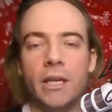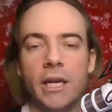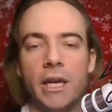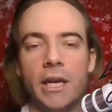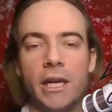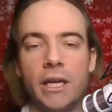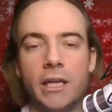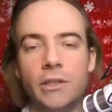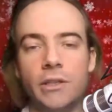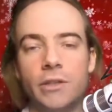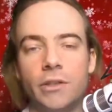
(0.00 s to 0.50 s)

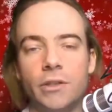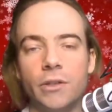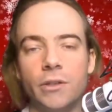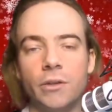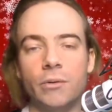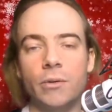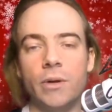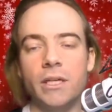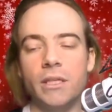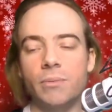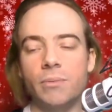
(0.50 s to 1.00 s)

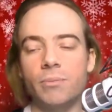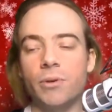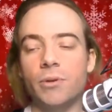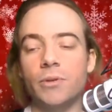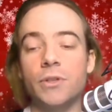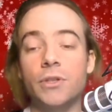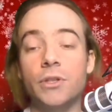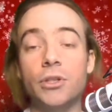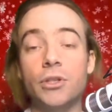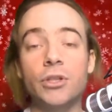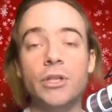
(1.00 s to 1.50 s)
into as
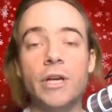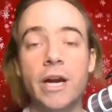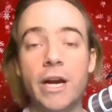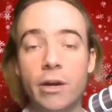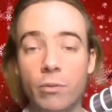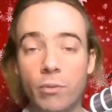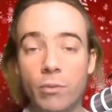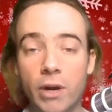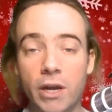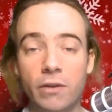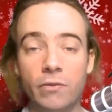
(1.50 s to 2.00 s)
opposed to shy
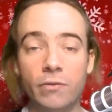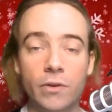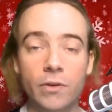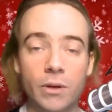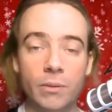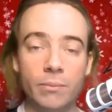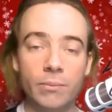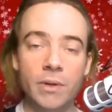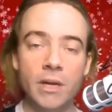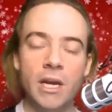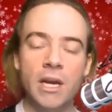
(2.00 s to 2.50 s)
away
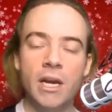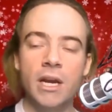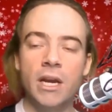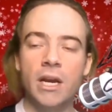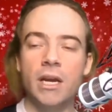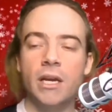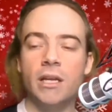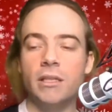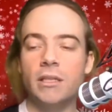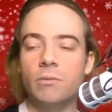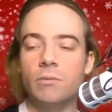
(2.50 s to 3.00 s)
from.
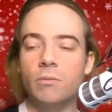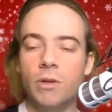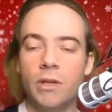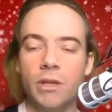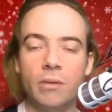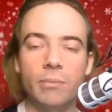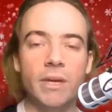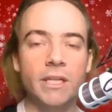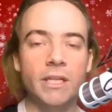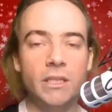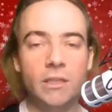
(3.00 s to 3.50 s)
It's one of the
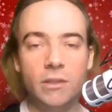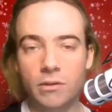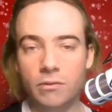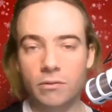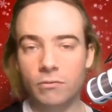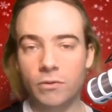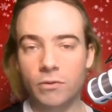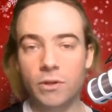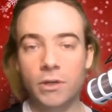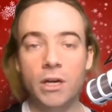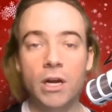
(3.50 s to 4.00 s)
best
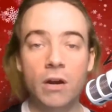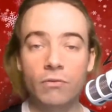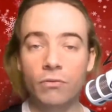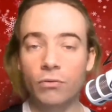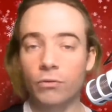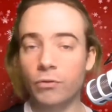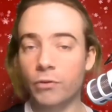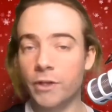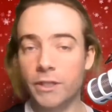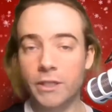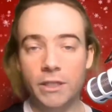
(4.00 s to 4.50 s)

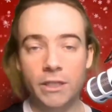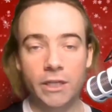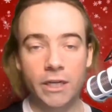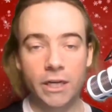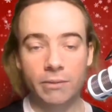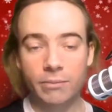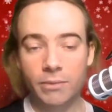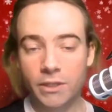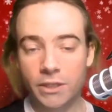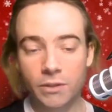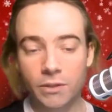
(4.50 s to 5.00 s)
recovery
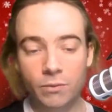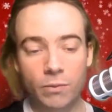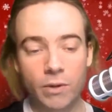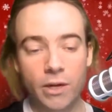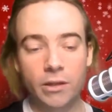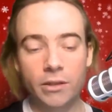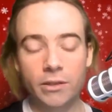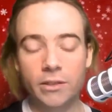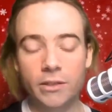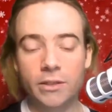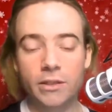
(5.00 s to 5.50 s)
steps as
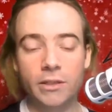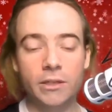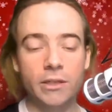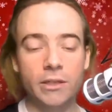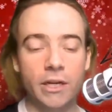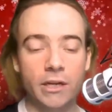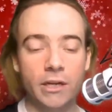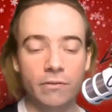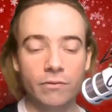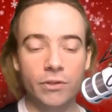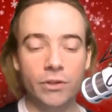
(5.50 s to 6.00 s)
well is to
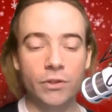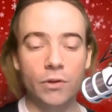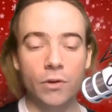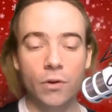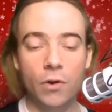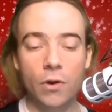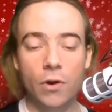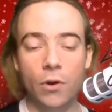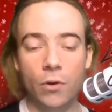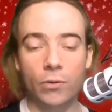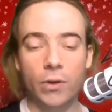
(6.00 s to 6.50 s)
kind of just
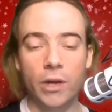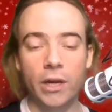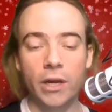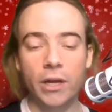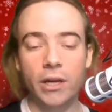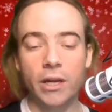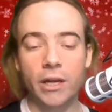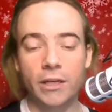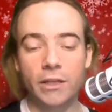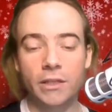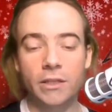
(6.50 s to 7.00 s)
own it.
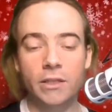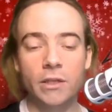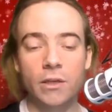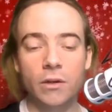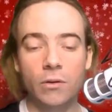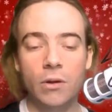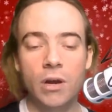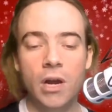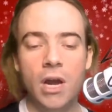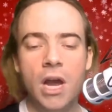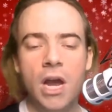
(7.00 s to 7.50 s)
And
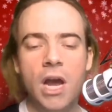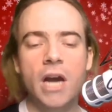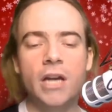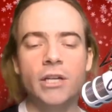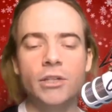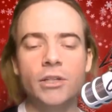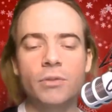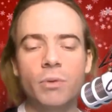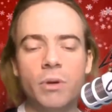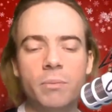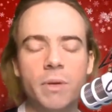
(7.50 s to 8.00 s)
so I
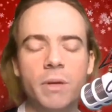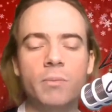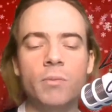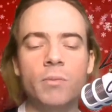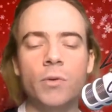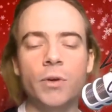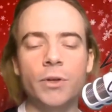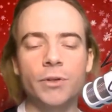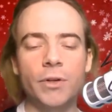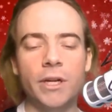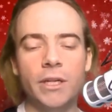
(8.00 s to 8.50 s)
just want to be
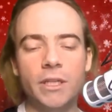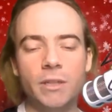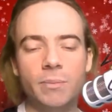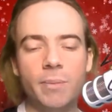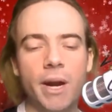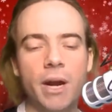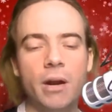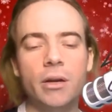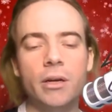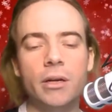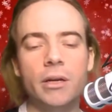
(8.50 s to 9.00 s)
more
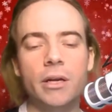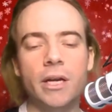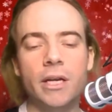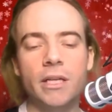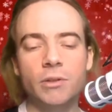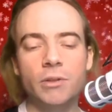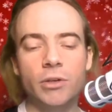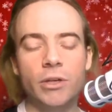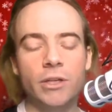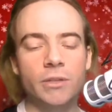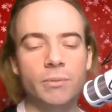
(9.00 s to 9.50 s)
transparent, as
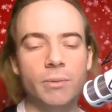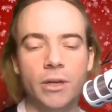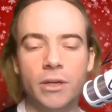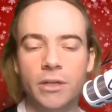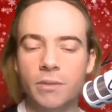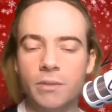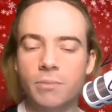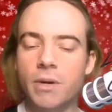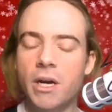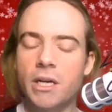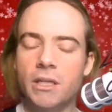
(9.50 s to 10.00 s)
transparent as
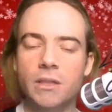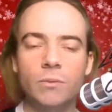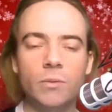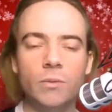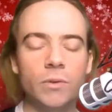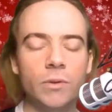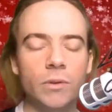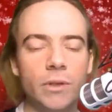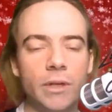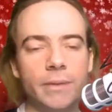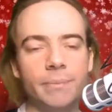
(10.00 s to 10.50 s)

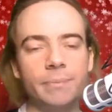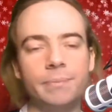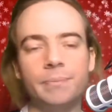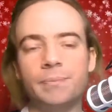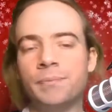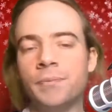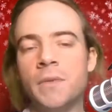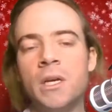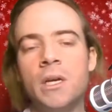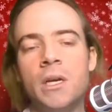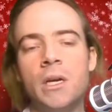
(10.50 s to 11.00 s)
possible. And
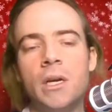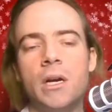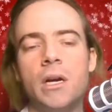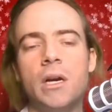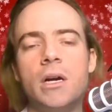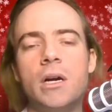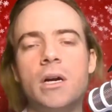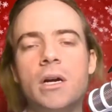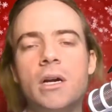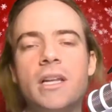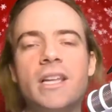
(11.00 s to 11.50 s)

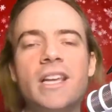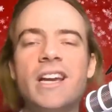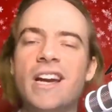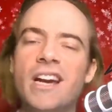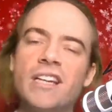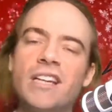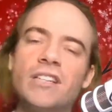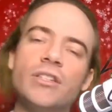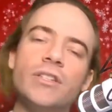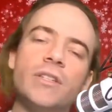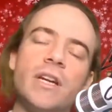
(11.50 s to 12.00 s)
uh, yeah,
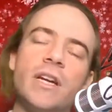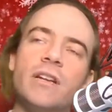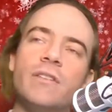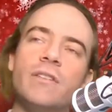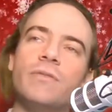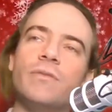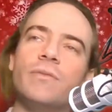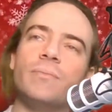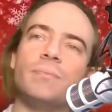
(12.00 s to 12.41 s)
and just kind of